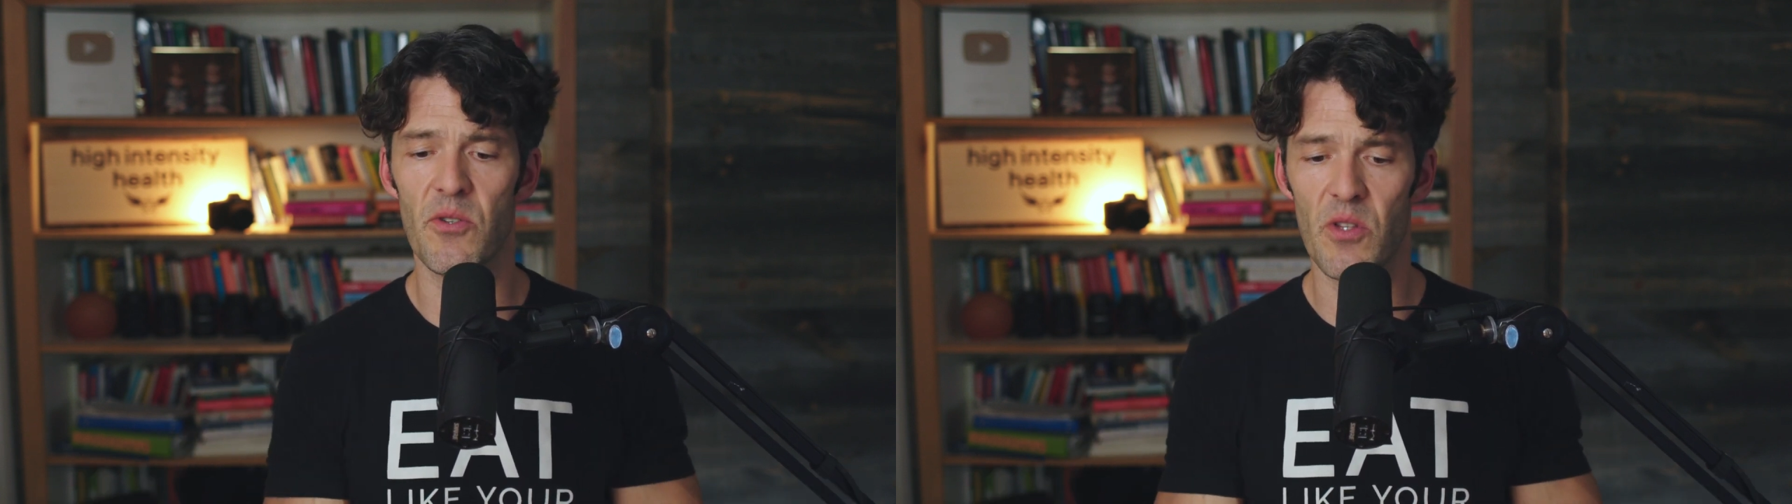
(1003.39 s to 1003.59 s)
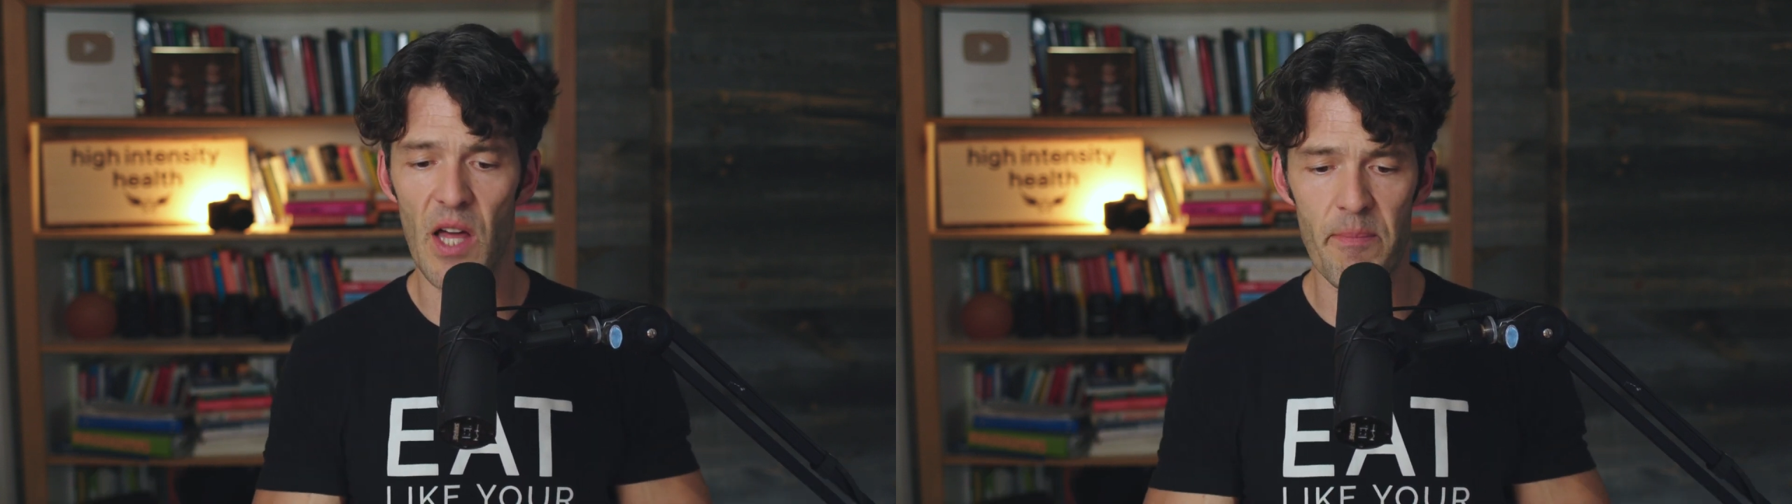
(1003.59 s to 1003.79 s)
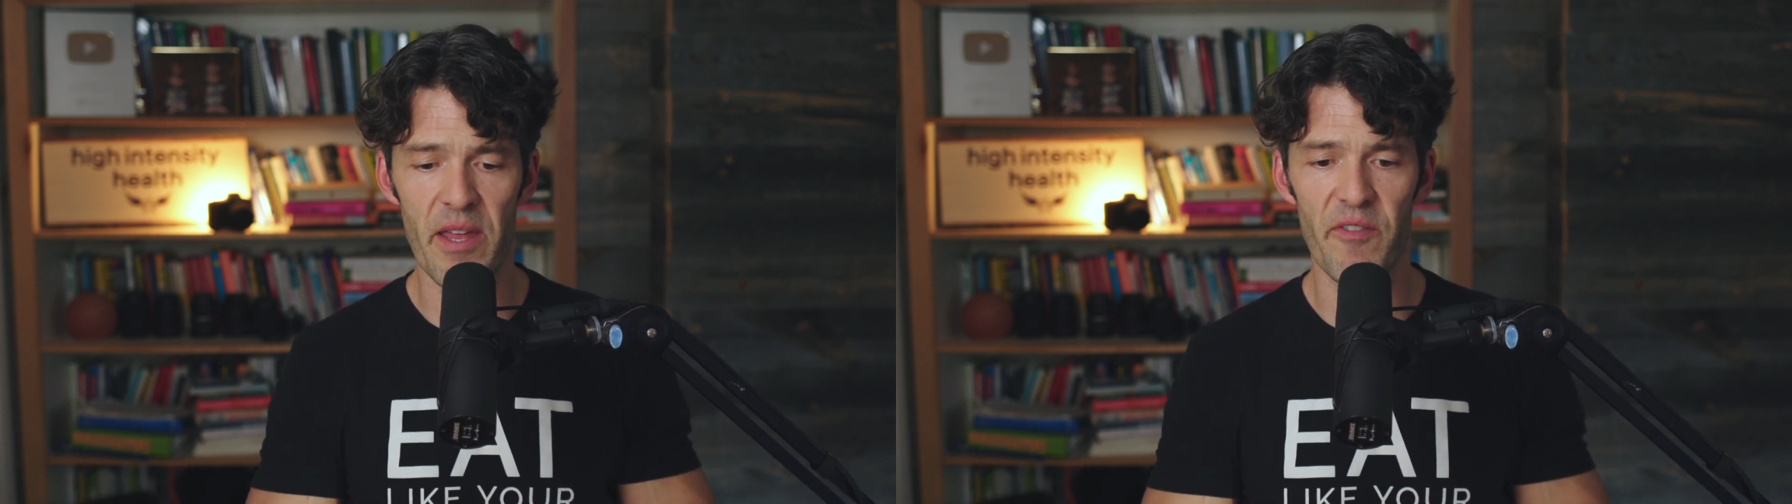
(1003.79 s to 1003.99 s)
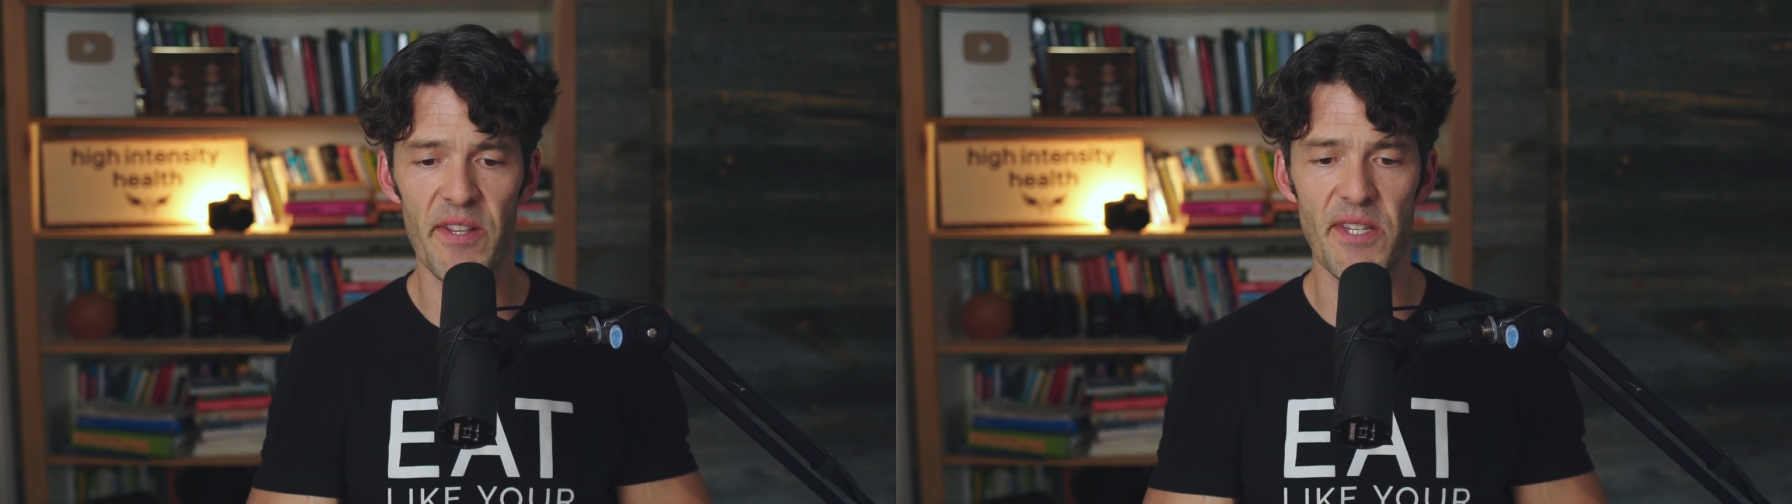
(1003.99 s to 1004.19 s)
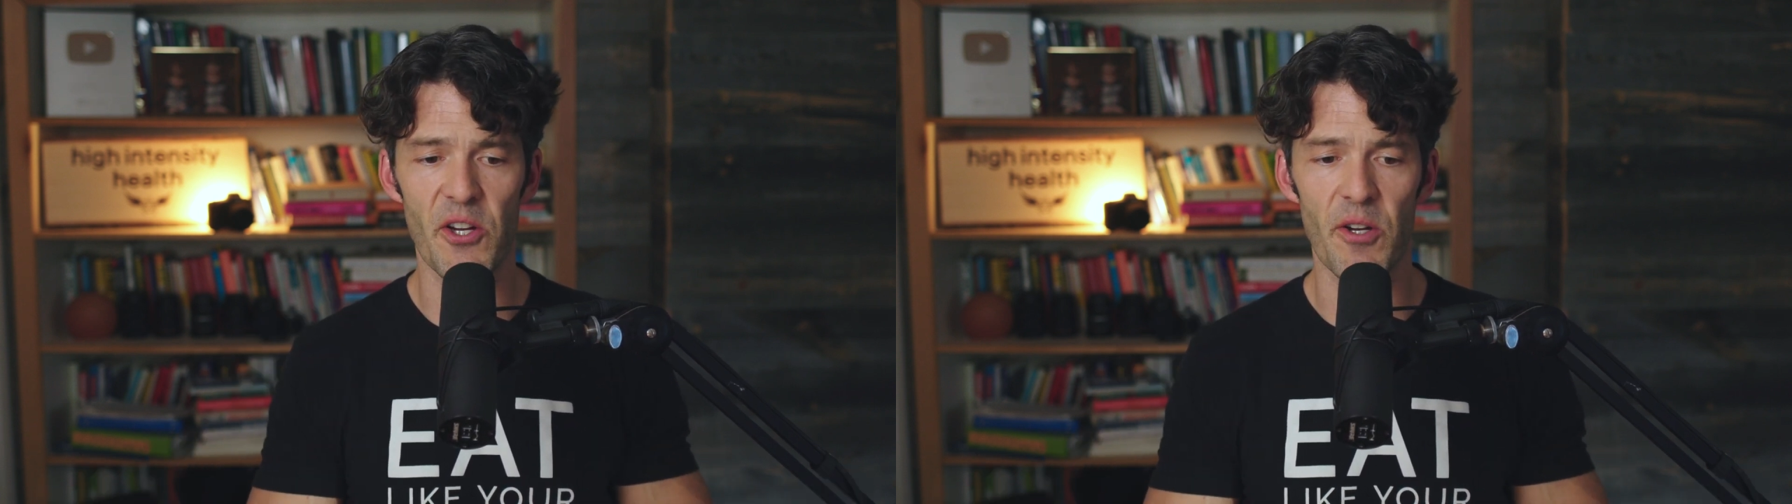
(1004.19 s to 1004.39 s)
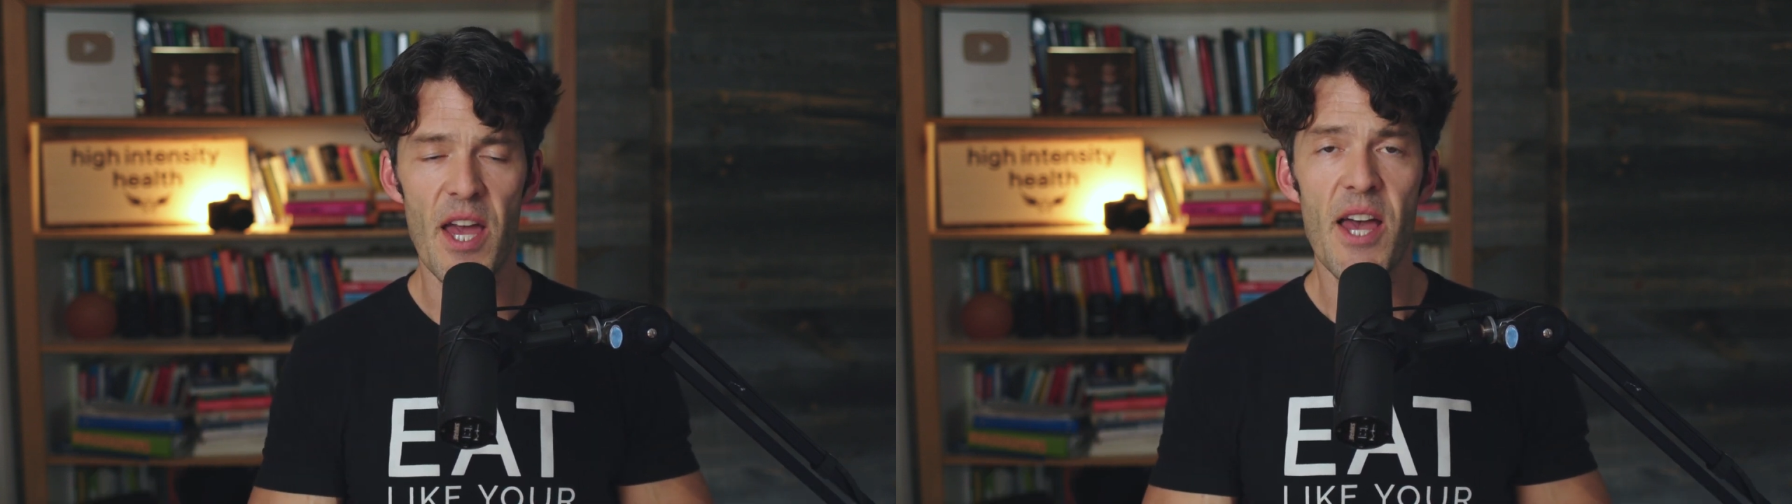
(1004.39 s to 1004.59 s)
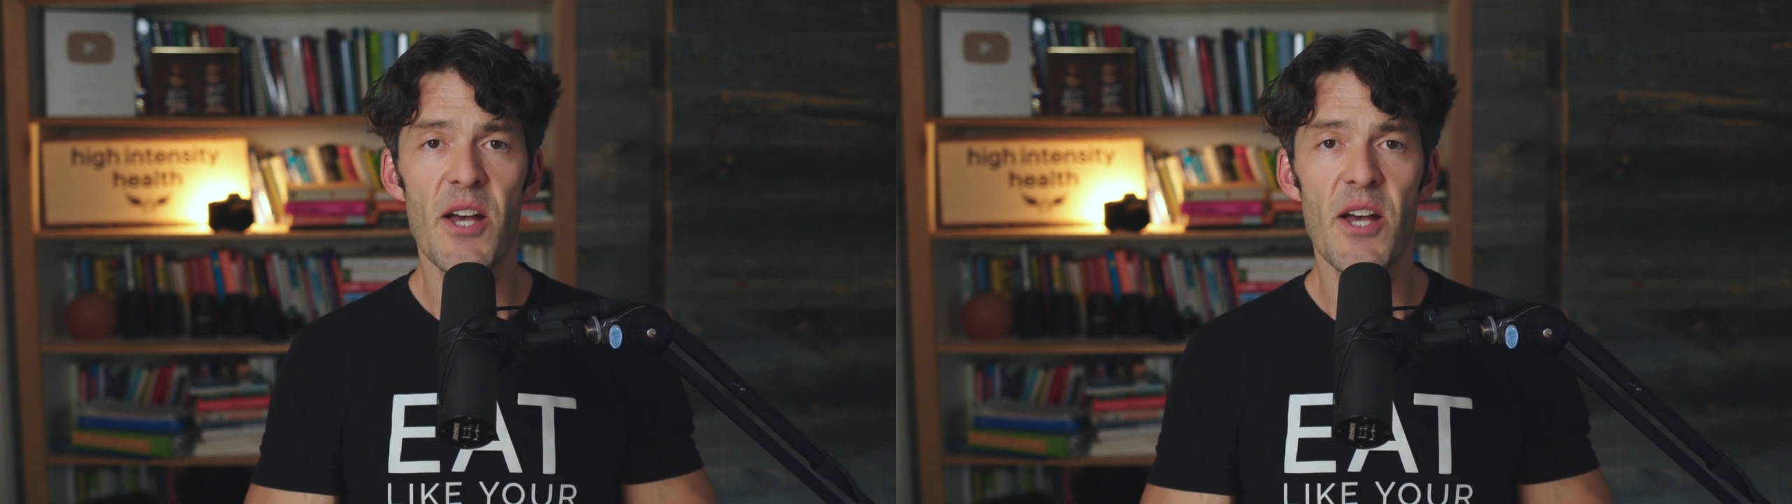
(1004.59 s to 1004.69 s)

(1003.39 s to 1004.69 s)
There's a lot of benefits here.